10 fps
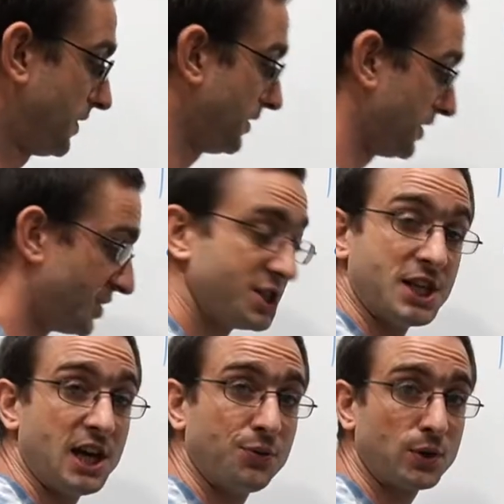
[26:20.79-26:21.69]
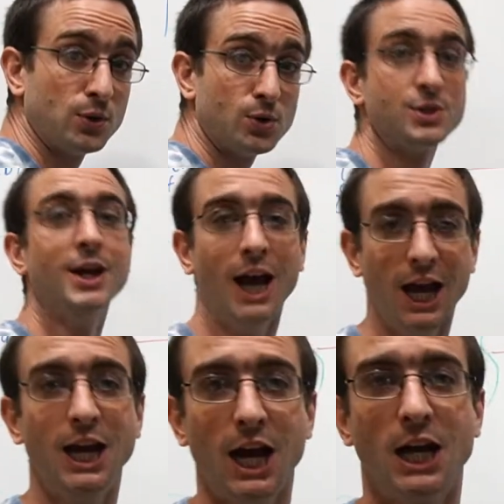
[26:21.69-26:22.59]
This is the if clause,
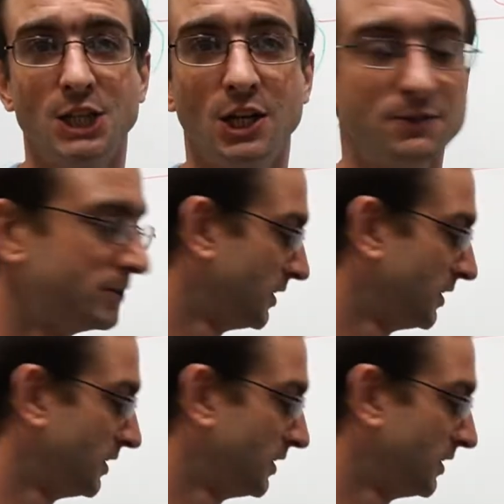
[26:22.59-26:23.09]
it has if.